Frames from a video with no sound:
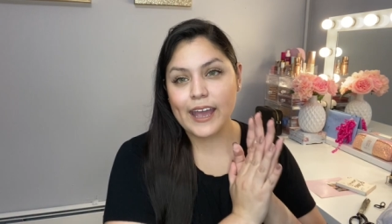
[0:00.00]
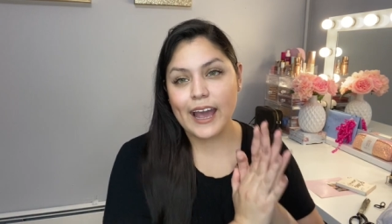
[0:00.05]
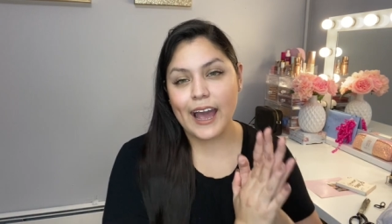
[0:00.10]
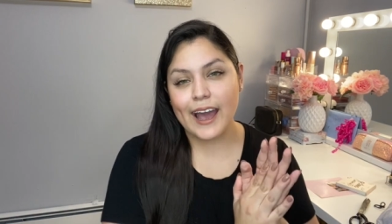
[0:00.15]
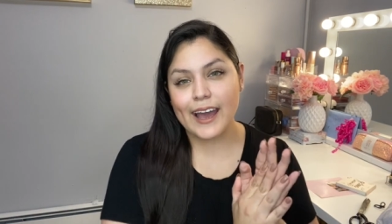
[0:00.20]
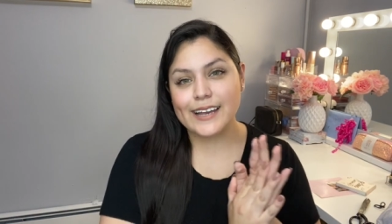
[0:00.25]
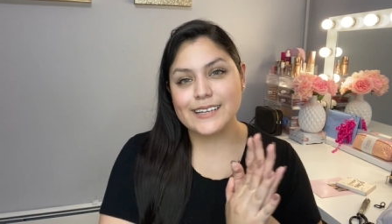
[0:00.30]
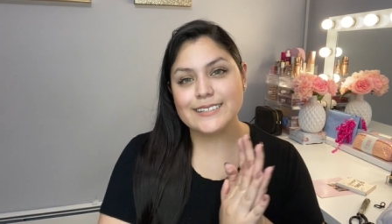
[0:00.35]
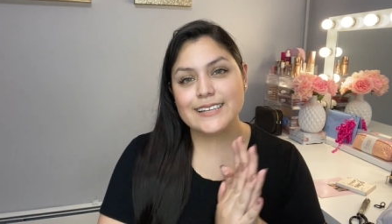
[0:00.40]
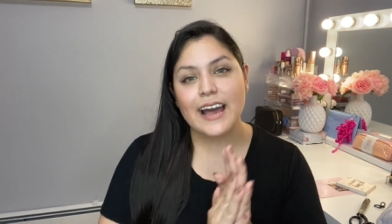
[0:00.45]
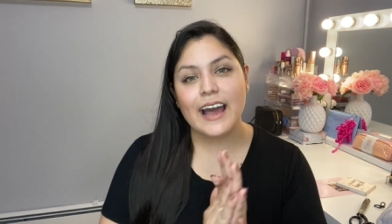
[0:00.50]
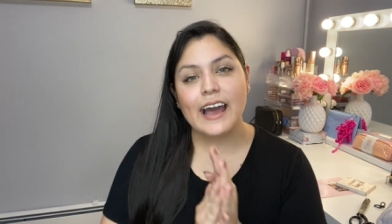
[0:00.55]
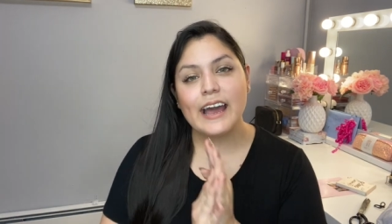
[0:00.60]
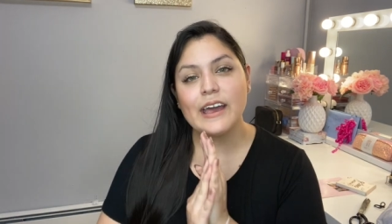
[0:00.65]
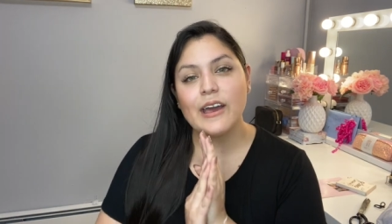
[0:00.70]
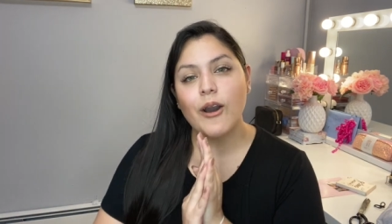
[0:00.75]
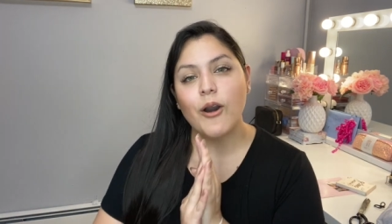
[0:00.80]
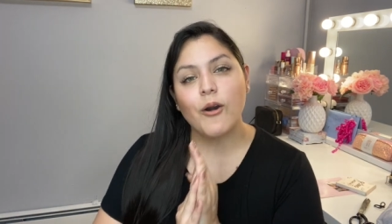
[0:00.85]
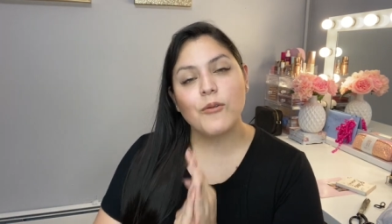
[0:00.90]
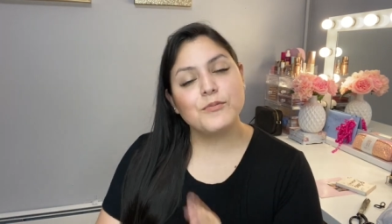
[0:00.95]
guys, I
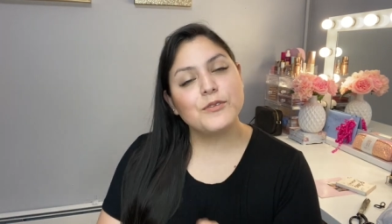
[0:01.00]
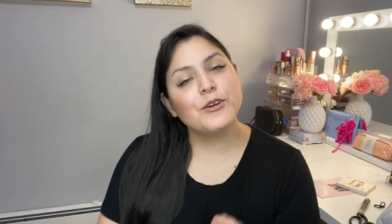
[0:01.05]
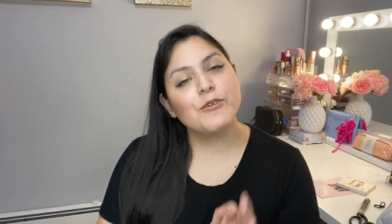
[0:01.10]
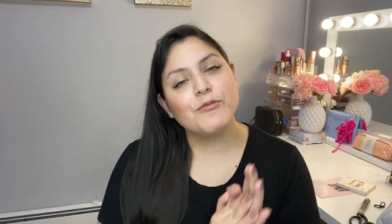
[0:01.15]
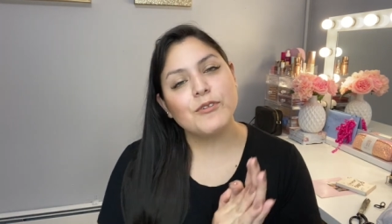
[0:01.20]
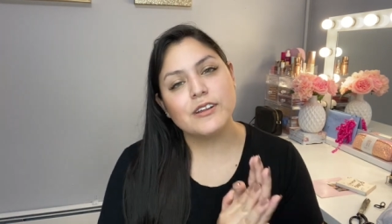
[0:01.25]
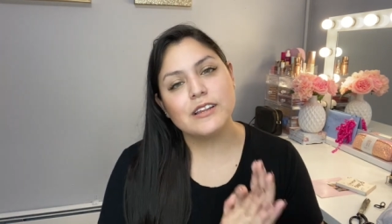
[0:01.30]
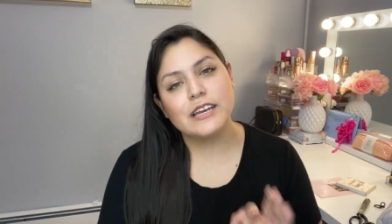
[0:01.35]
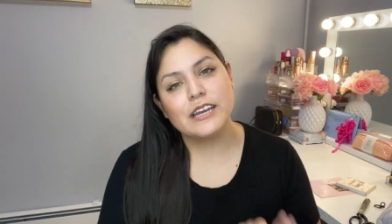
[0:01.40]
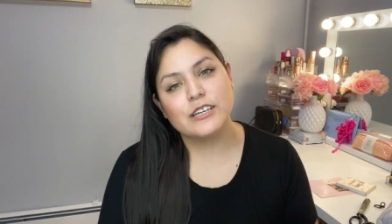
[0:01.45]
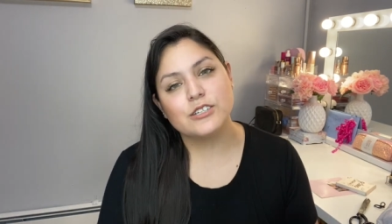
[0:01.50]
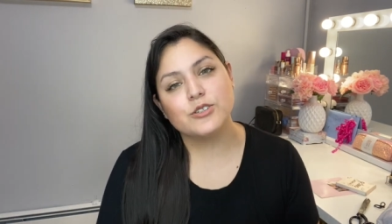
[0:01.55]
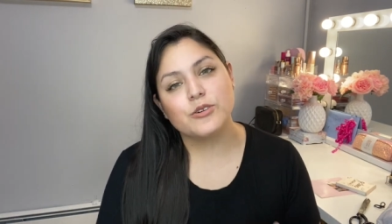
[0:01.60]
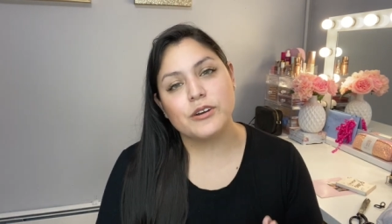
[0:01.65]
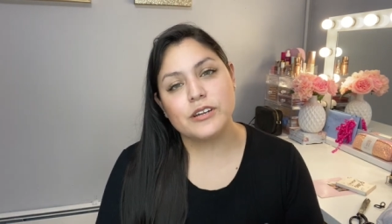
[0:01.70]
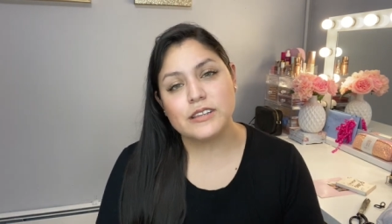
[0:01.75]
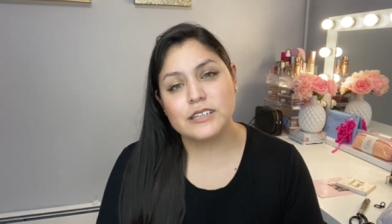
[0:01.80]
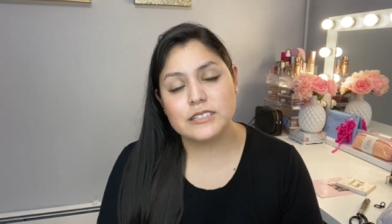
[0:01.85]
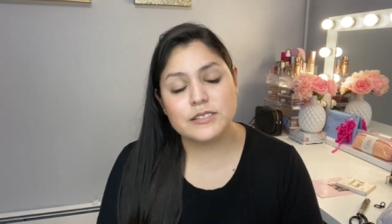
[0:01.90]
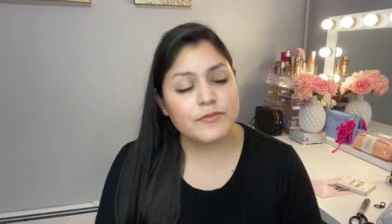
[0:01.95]
hope you really
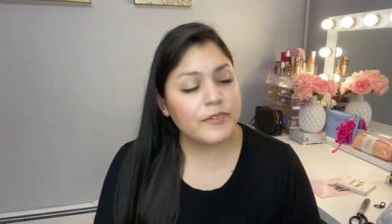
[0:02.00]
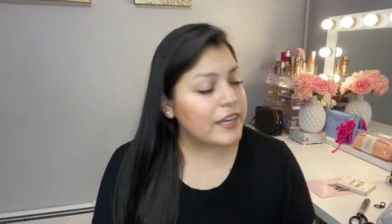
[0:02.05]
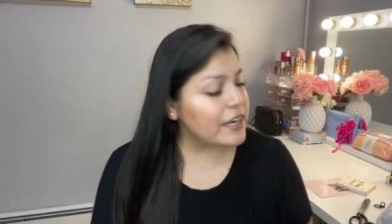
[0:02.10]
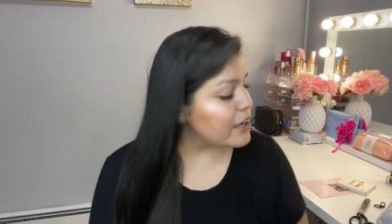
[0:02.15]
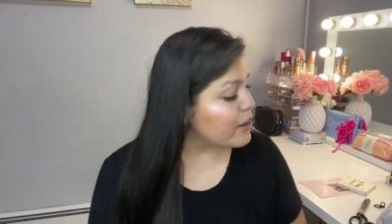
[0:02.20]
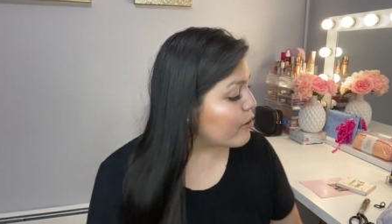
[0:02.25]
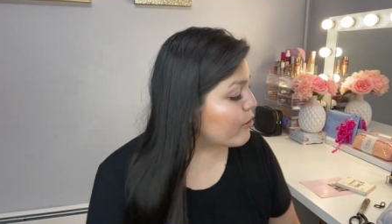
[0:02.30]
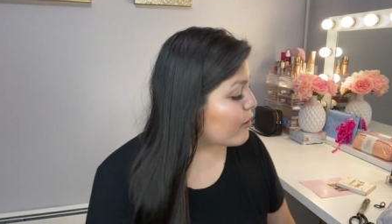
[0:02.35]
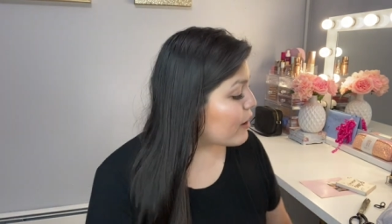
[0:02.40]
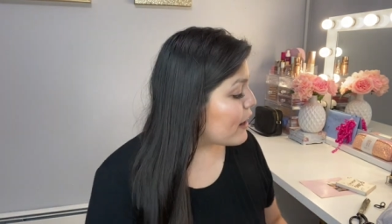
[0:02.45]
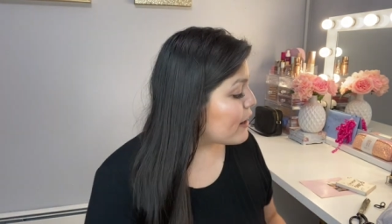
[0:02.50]
enjoyed this video.